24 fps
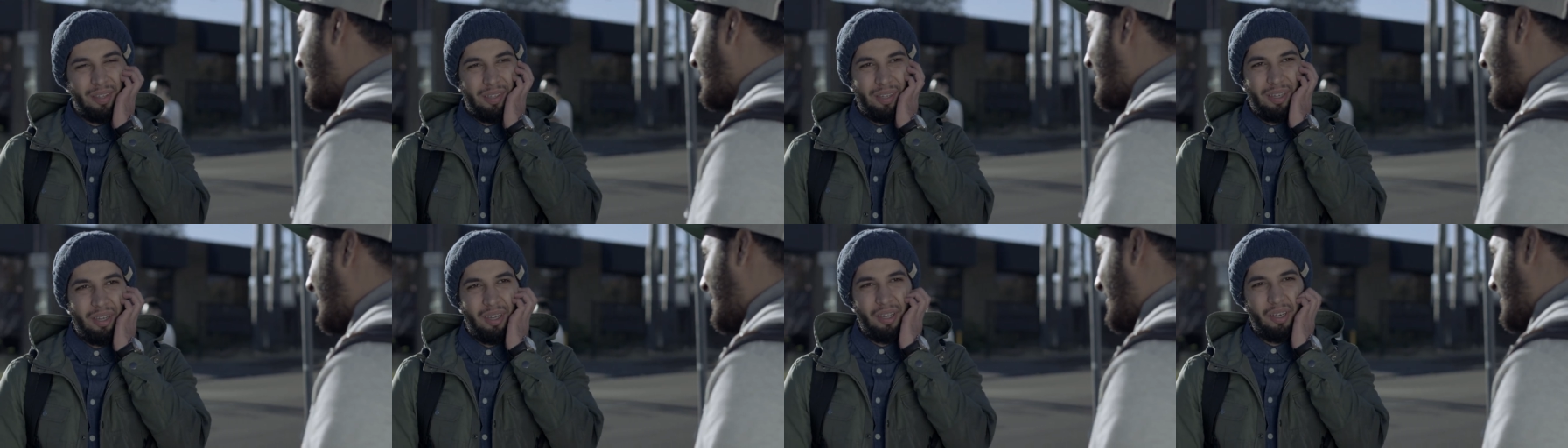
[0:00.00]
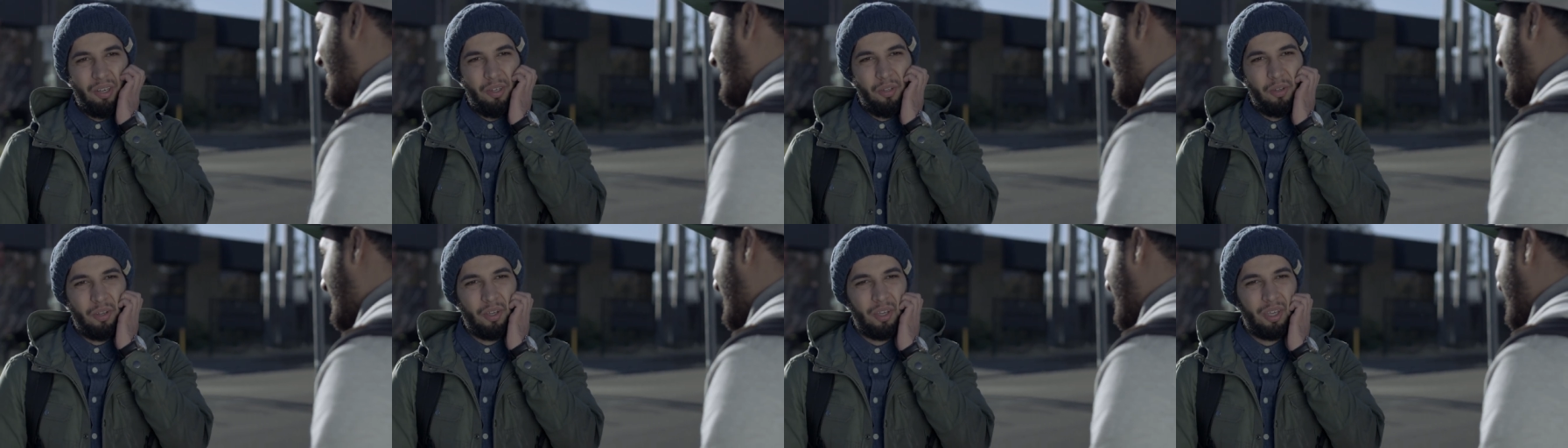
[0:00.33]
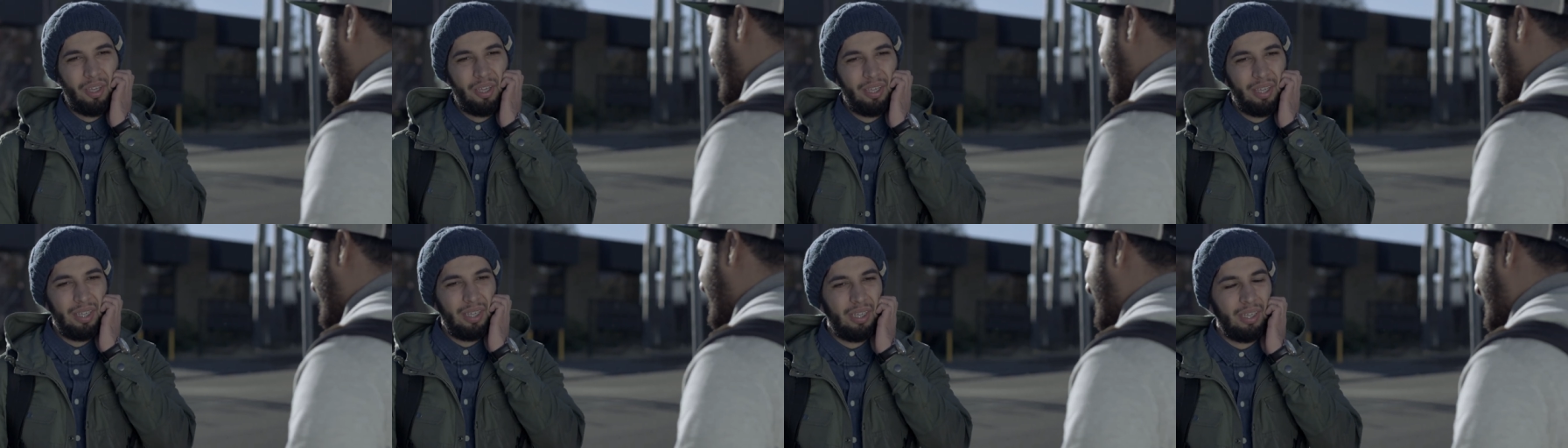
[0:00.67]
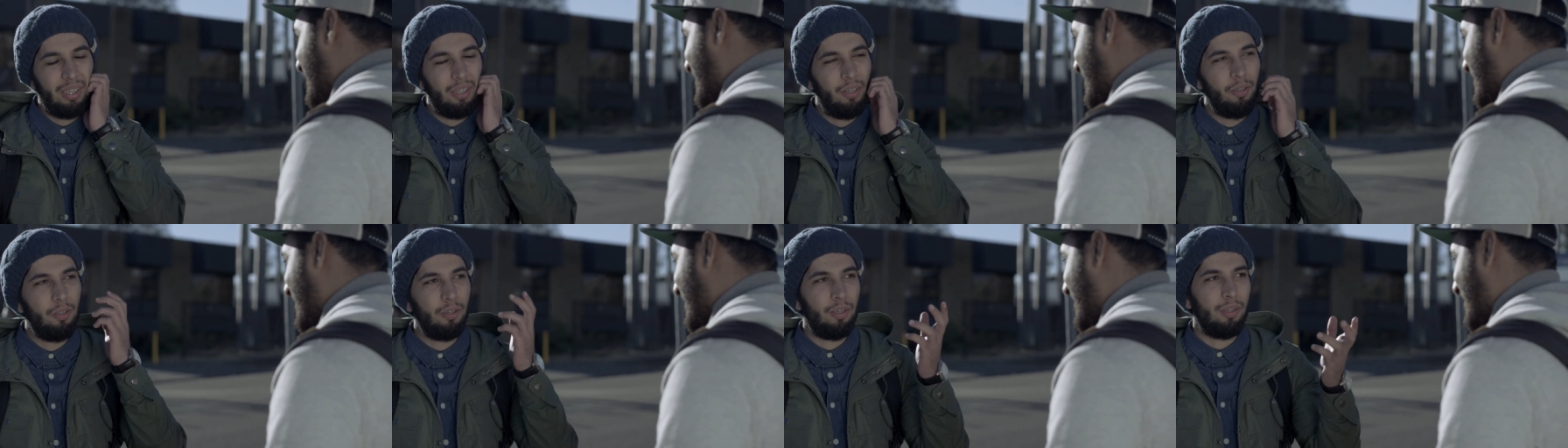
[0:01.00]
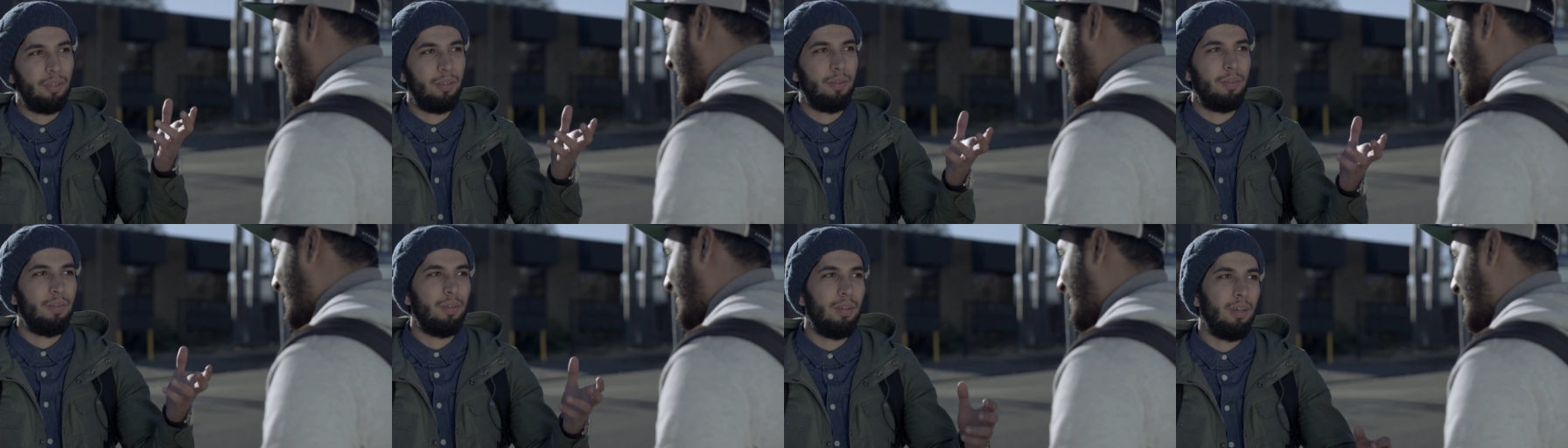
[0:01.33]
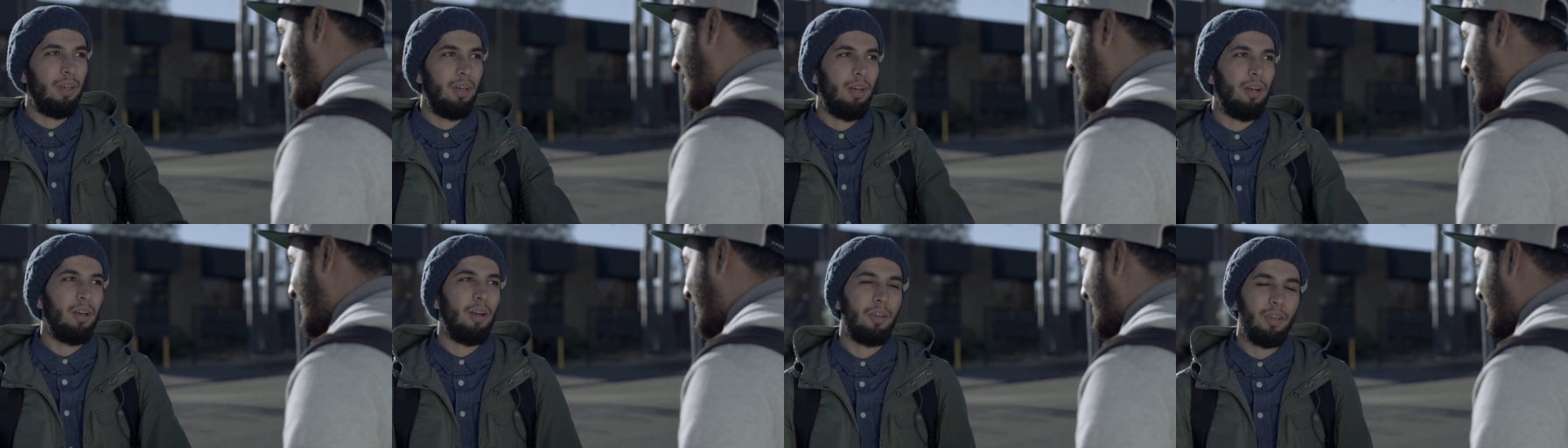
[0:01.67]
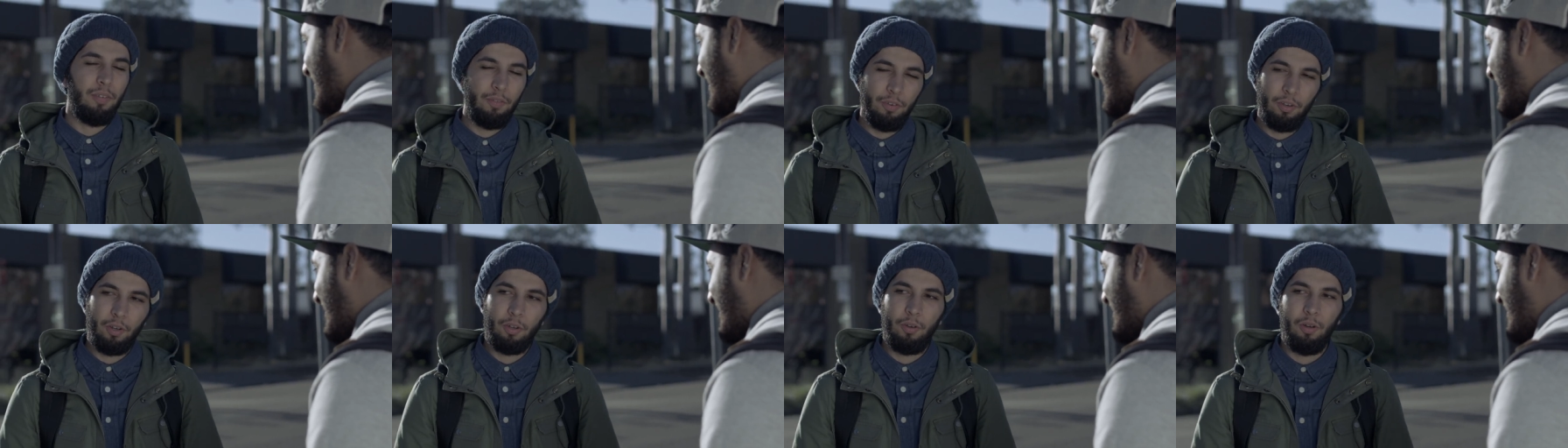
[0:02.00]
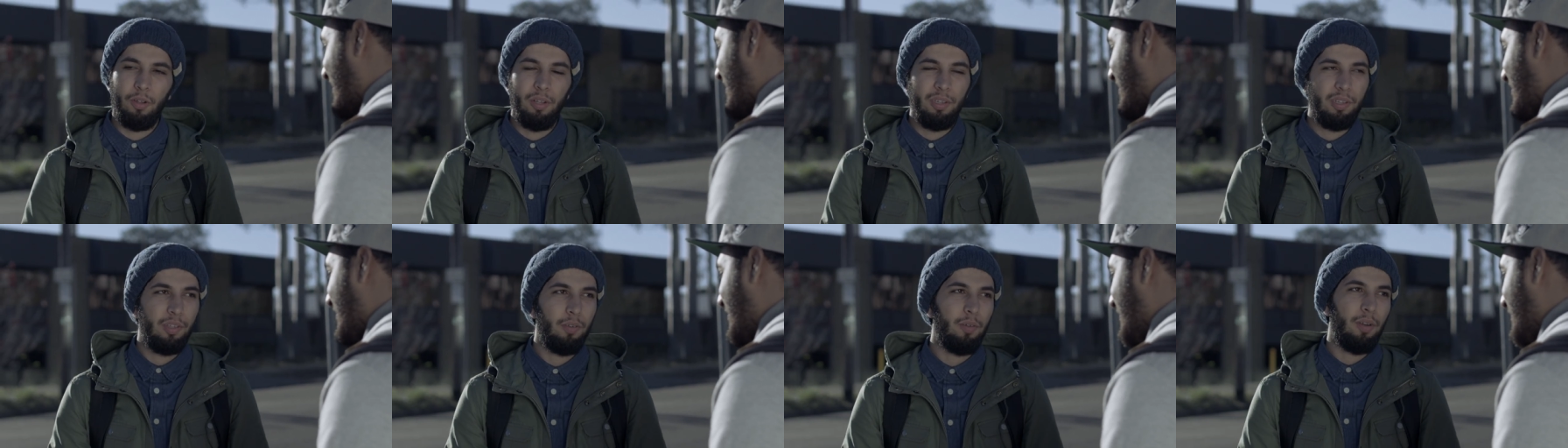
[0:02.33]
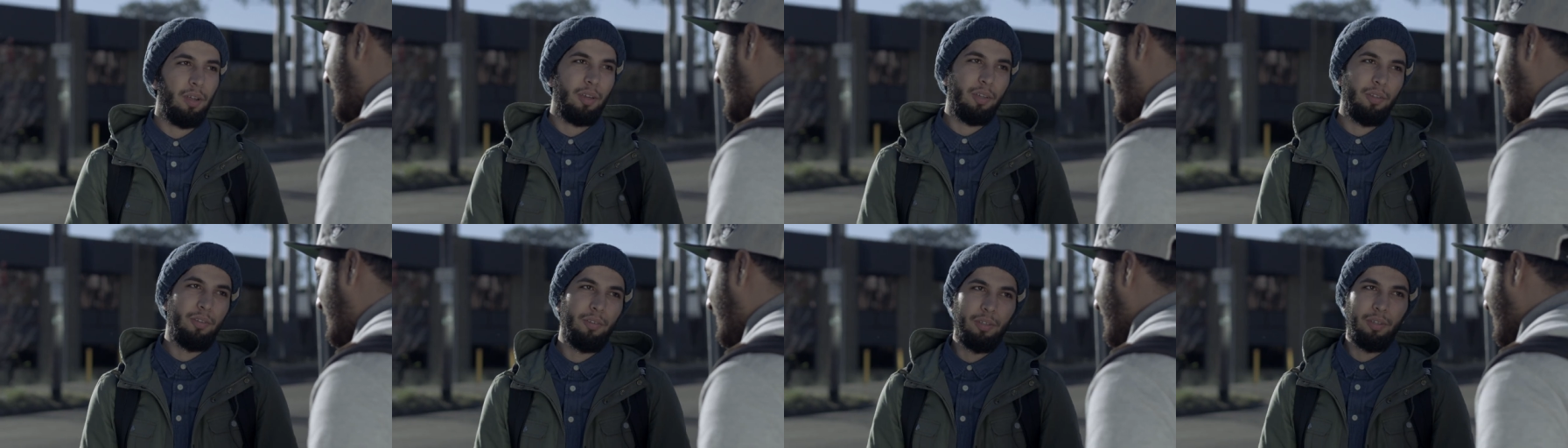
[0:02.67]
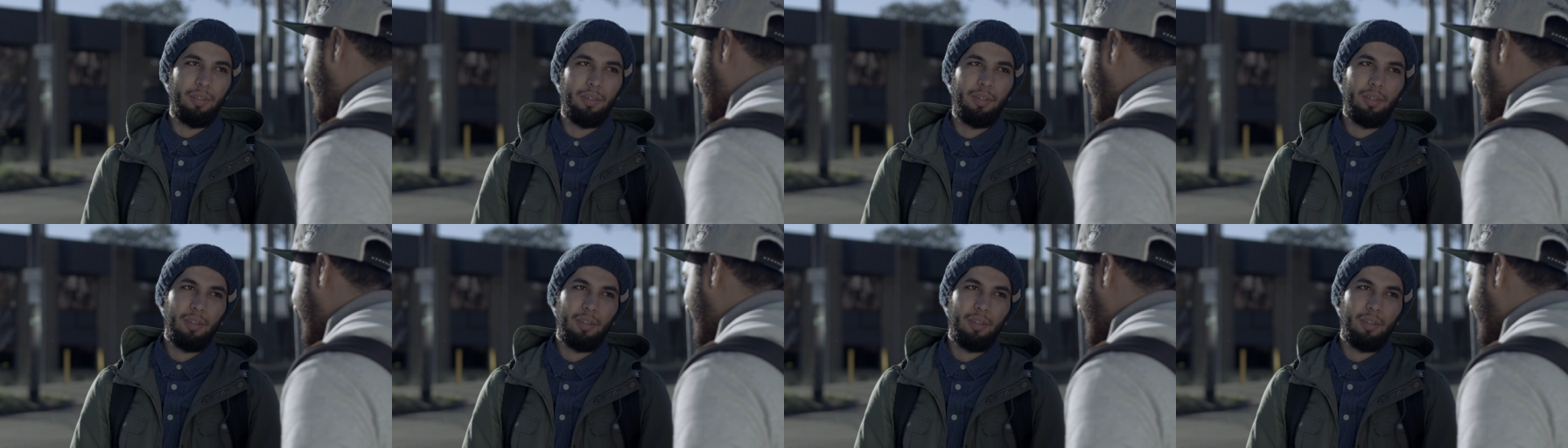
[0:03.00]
Oh, look, look. I'll give her a call and see what I can do.